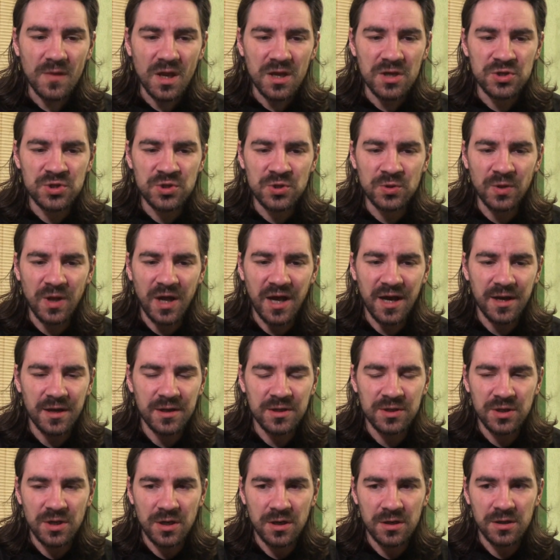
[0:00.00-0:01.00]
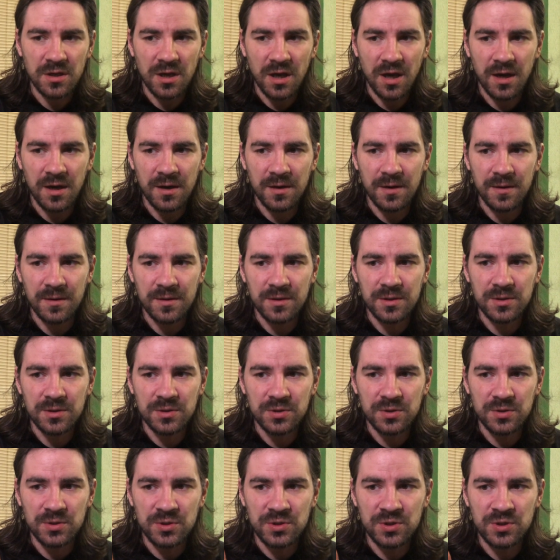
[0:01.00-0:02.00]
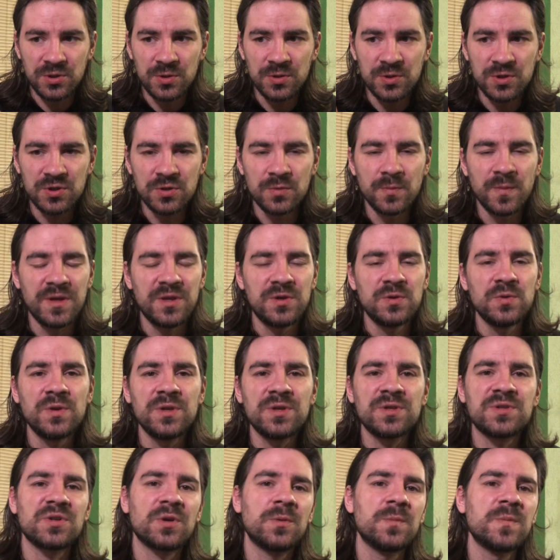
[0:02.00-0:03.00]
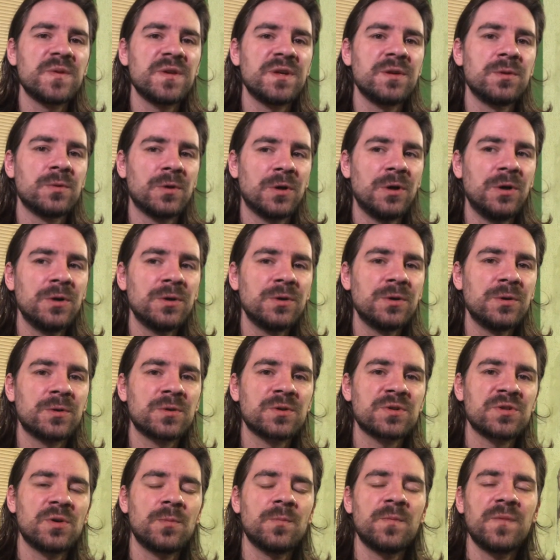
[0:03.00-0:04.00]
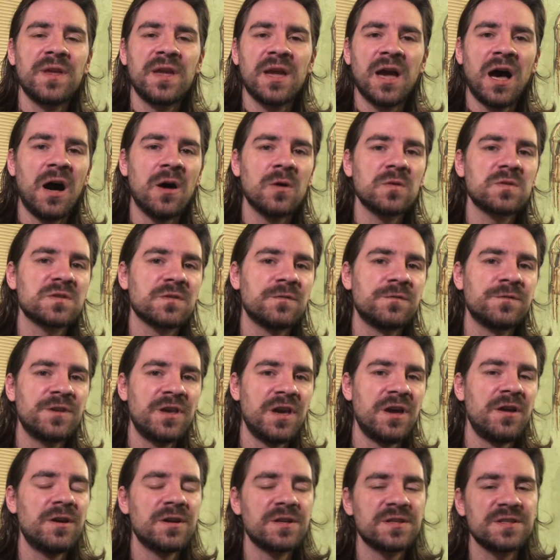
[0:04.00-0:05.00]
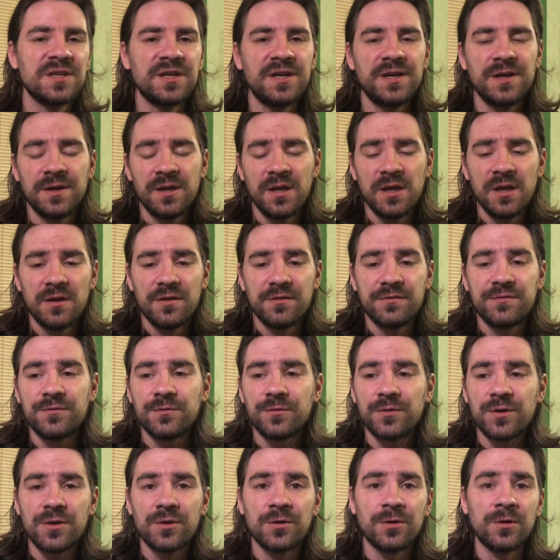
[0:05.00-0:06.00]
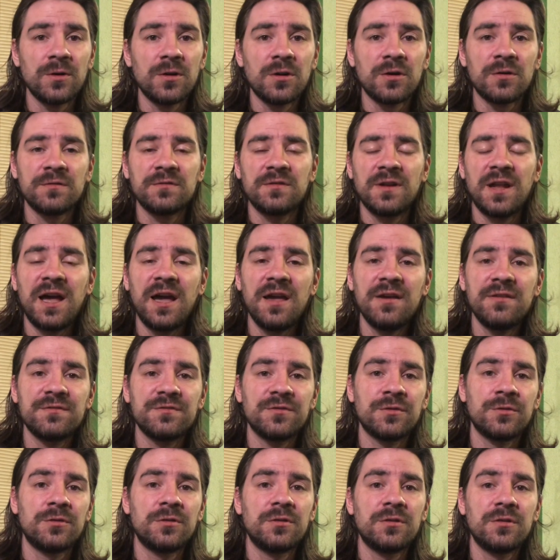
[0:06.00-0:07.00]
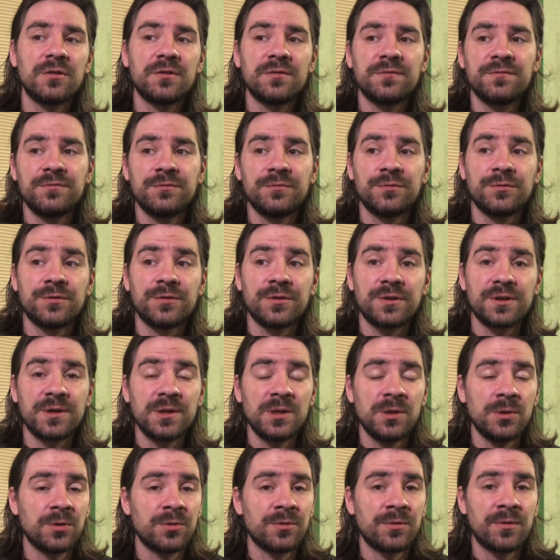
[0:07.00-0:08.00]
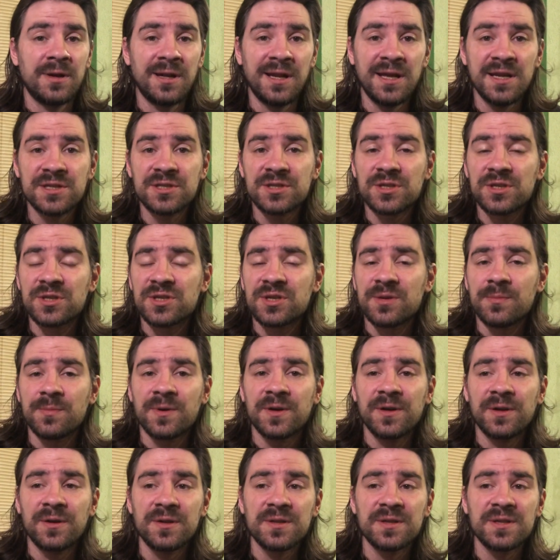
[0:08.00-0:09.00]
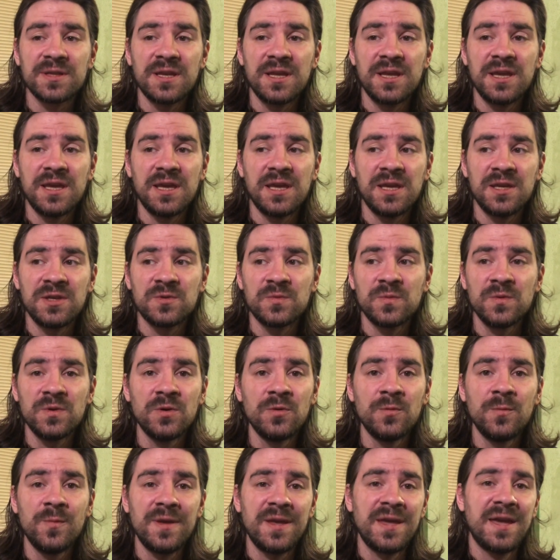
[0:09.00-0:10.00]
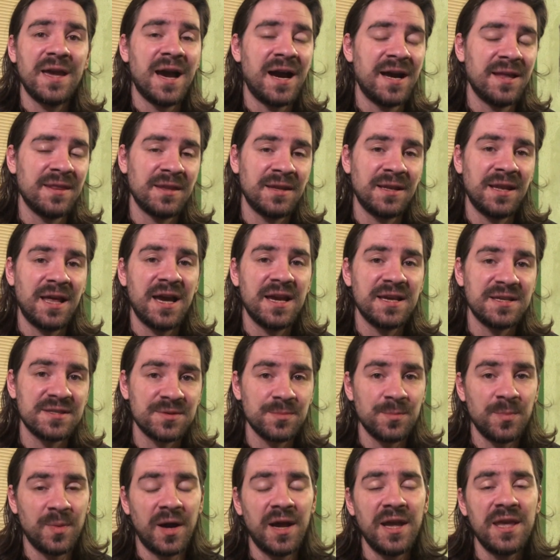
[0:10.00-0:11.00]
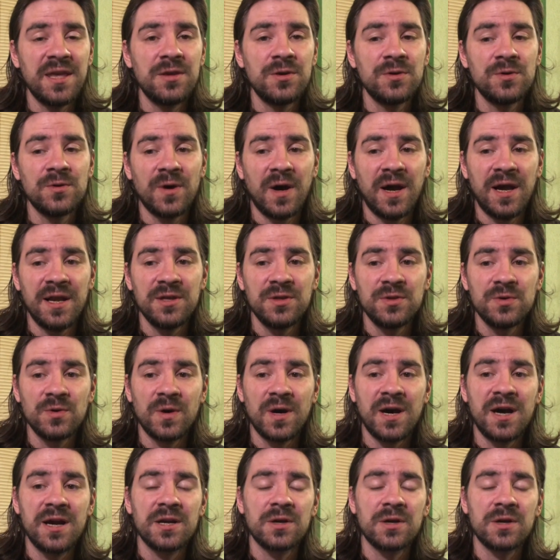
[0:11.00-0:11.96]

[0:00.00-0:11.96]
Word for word: should I, should you be doing something wrong or something out of character for your love life or for your relationship currently it will be analyzed by you and you are